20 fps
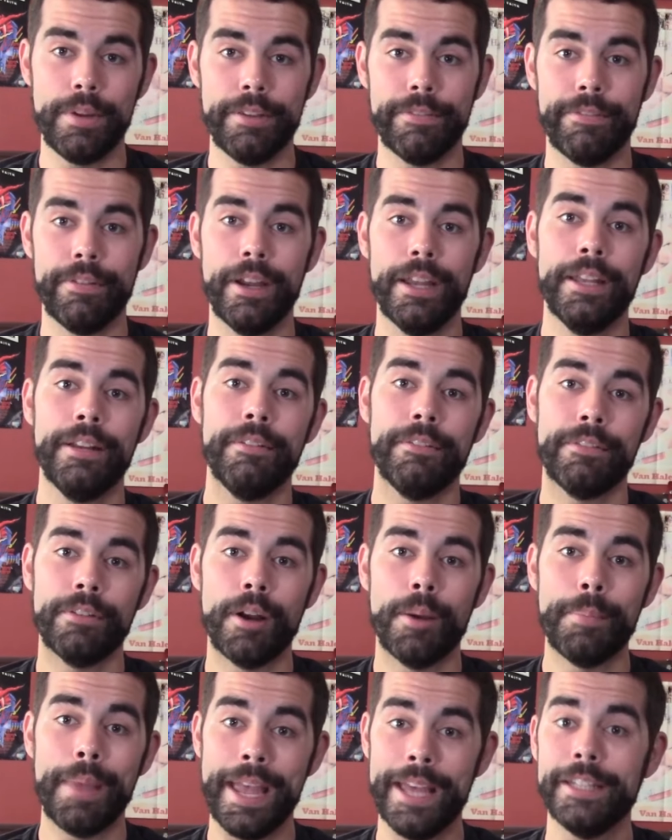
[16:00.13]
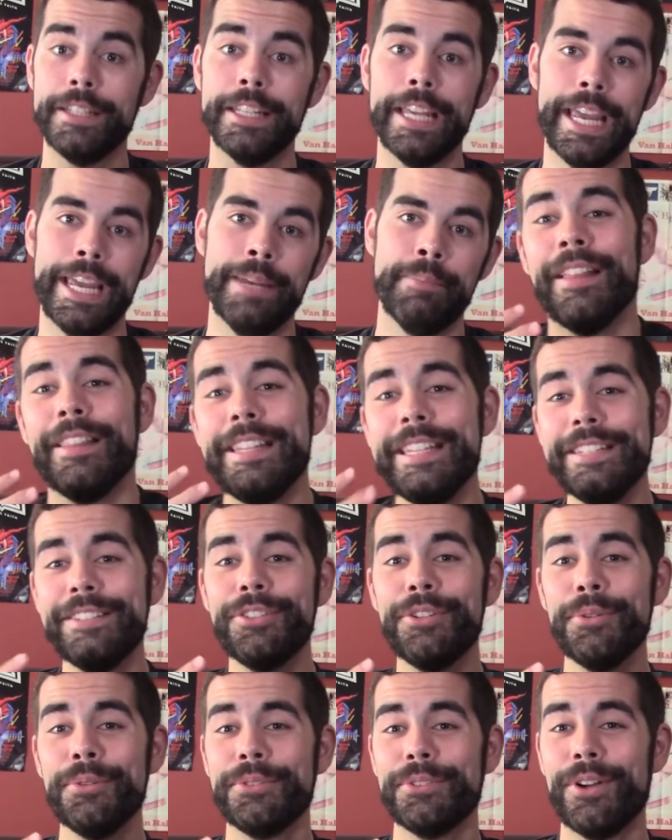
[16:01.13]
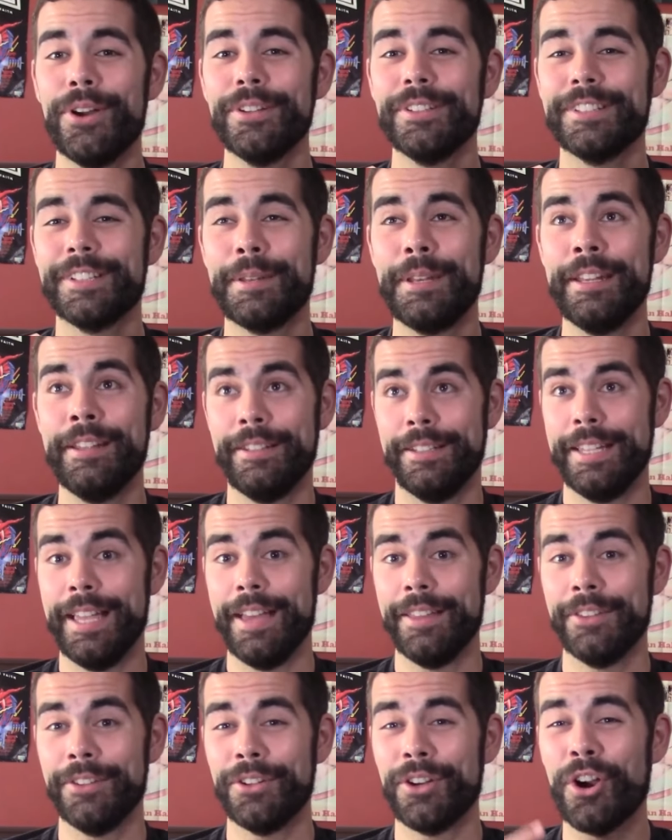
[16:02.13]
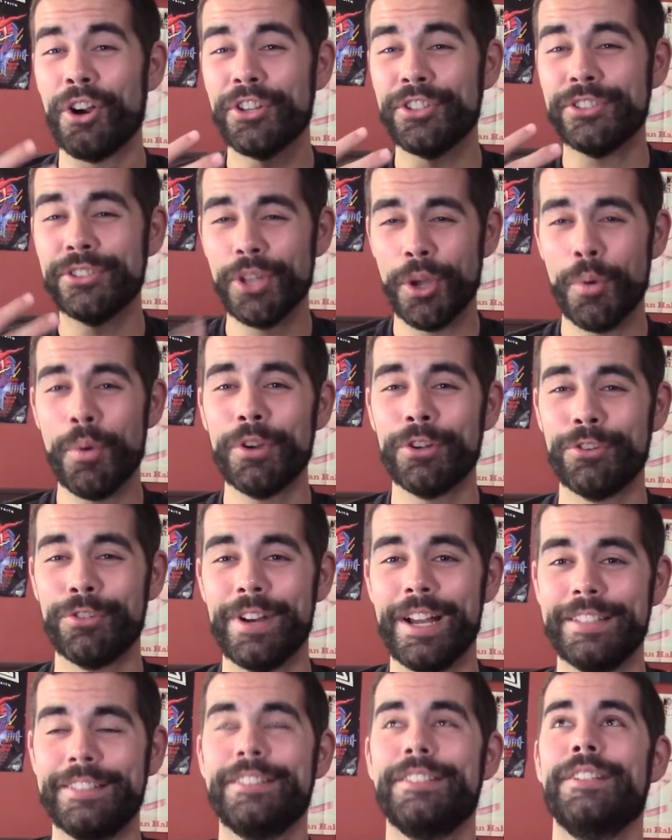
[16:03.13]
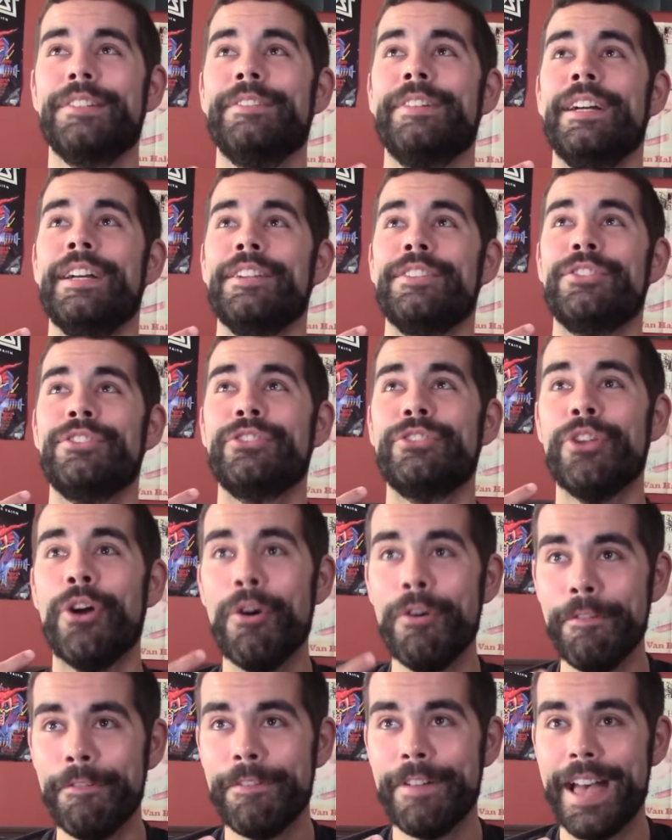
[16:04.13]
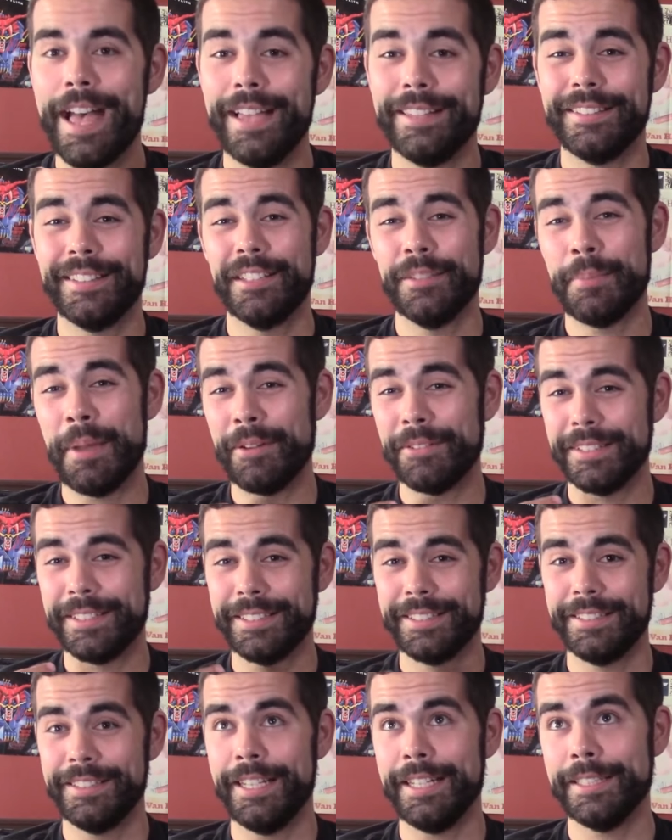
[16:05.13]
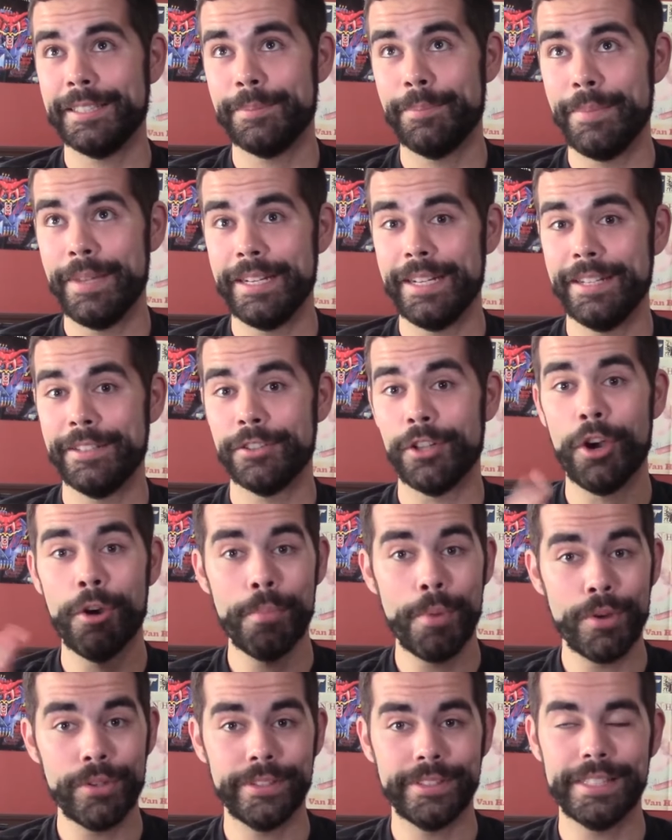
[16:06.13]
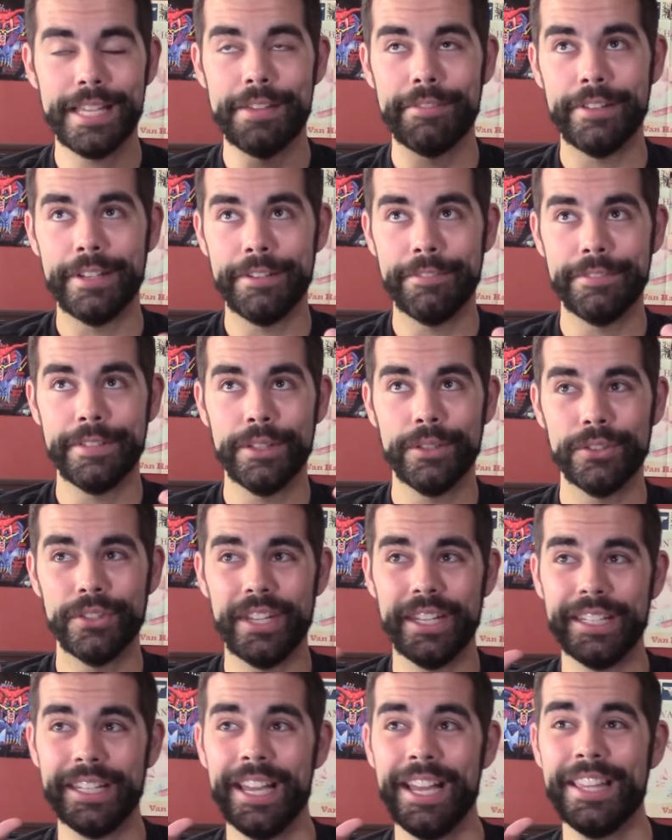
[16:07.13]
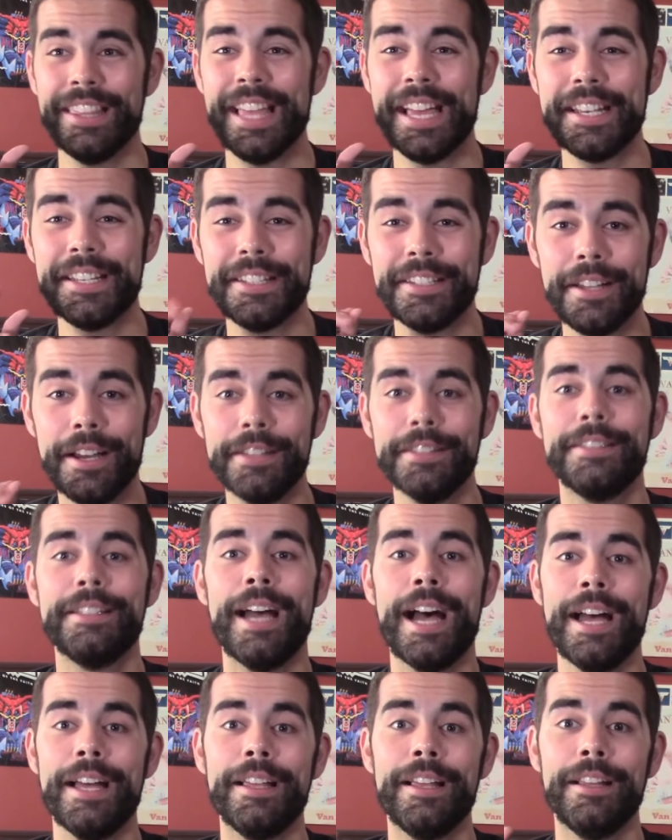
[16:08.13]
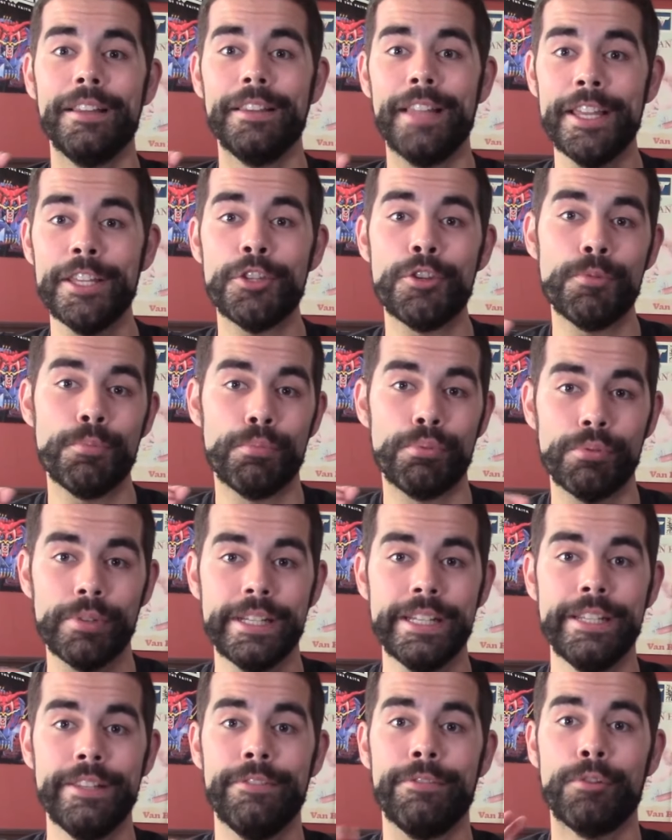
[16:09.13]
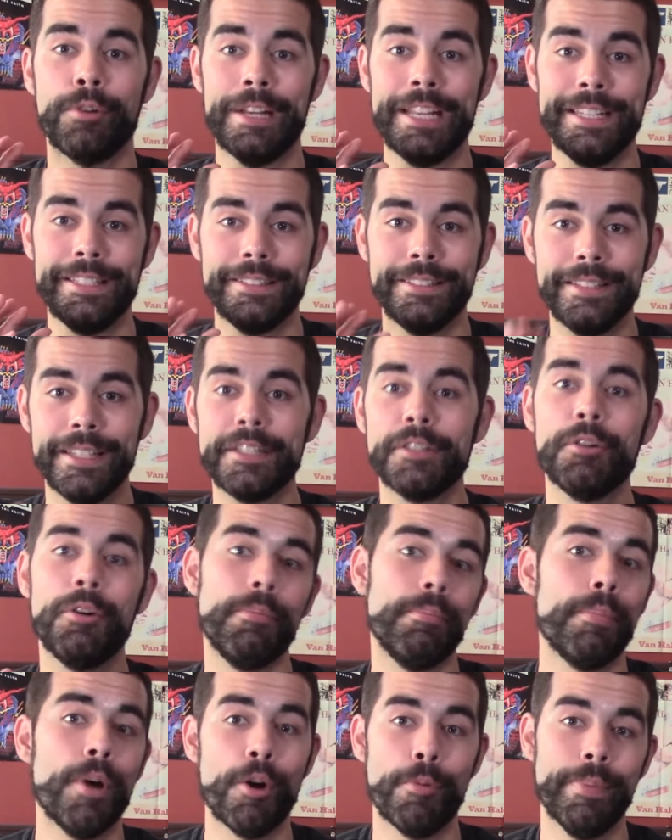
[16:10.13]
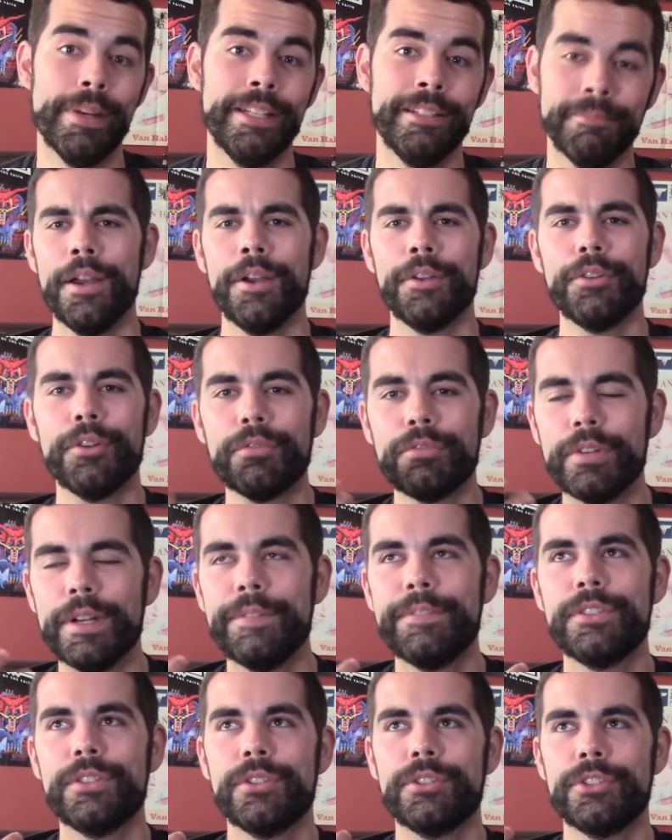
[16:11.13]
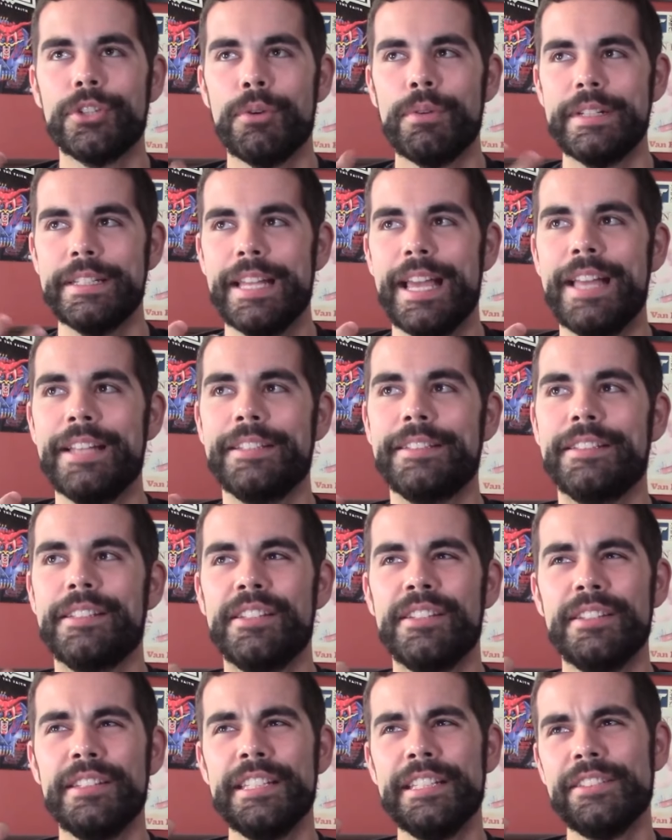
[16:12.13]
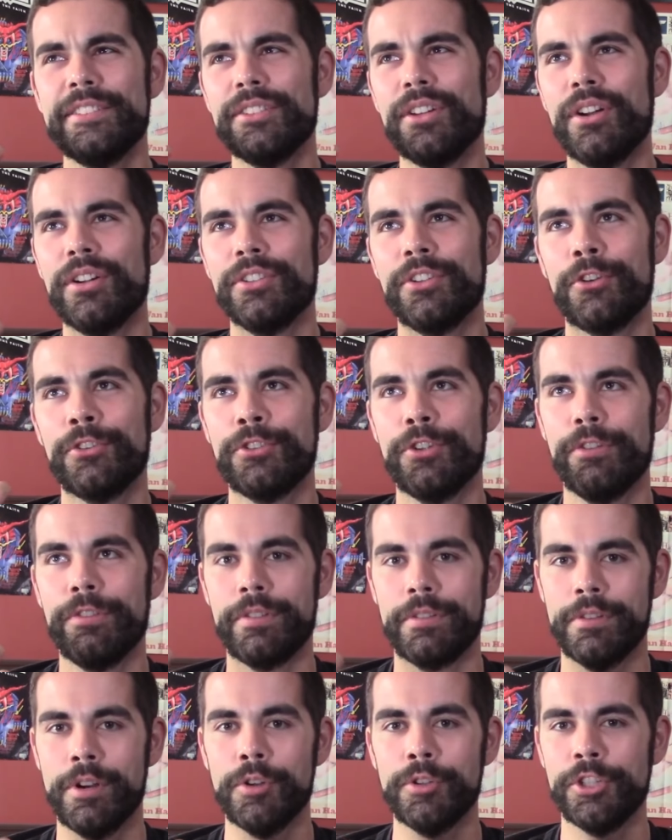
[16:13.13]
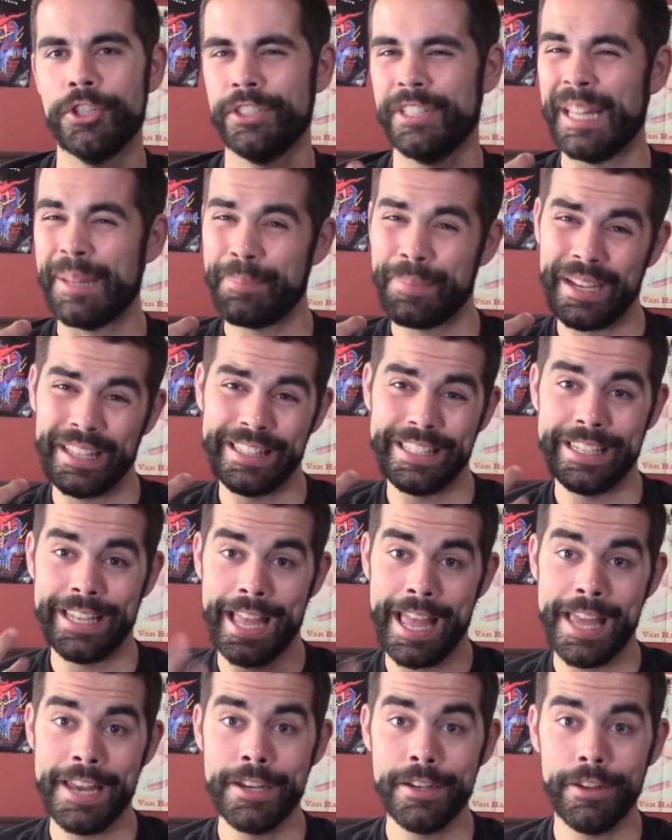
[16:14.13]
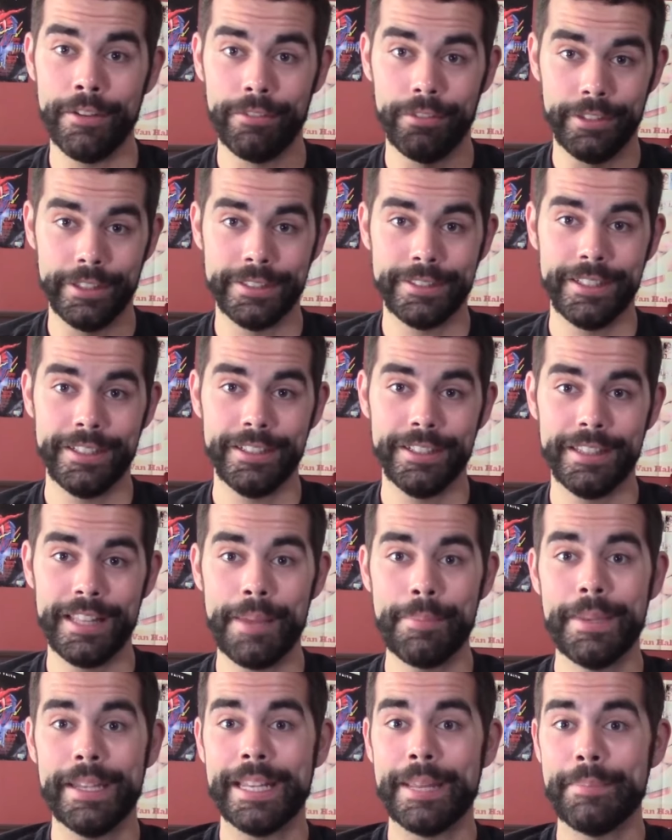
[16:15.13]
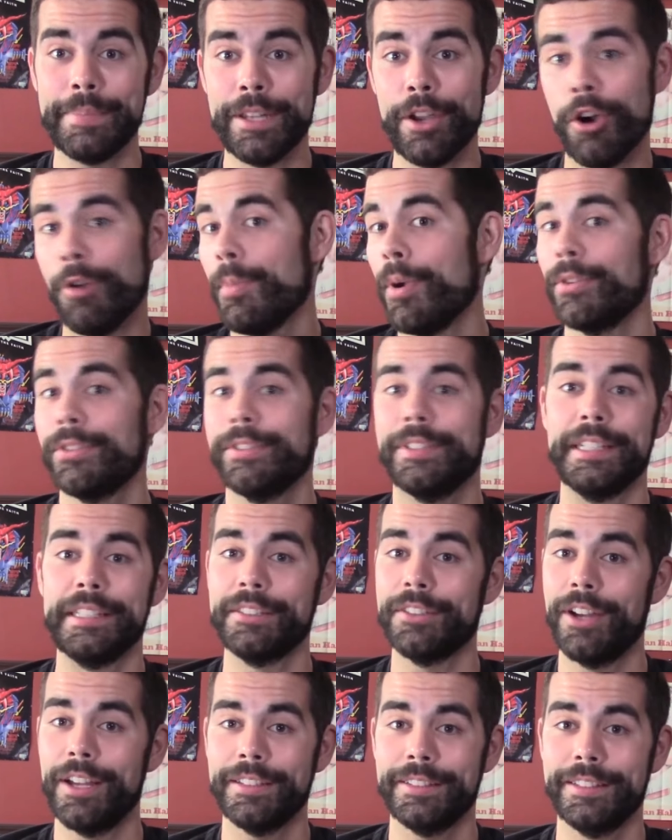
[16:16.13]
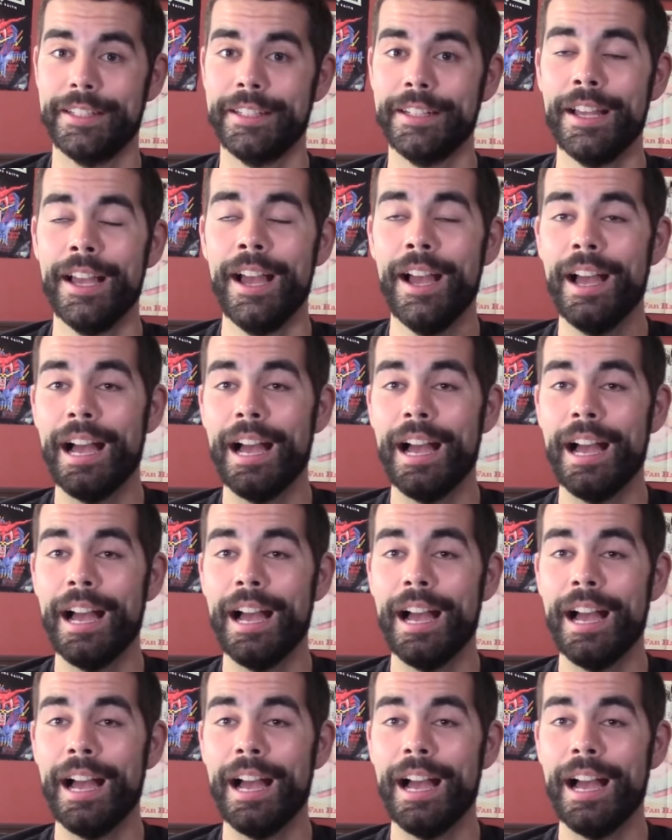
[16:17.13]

Fight from Endgame. These two songs together are so aggressive, so fast. It's about 6 minutes, almost 7 it feels like, that does not let you breathe for a single moment. The riffs are so intense, these songs are so ferocious that by the end of listening to them, it can be almost exhausting.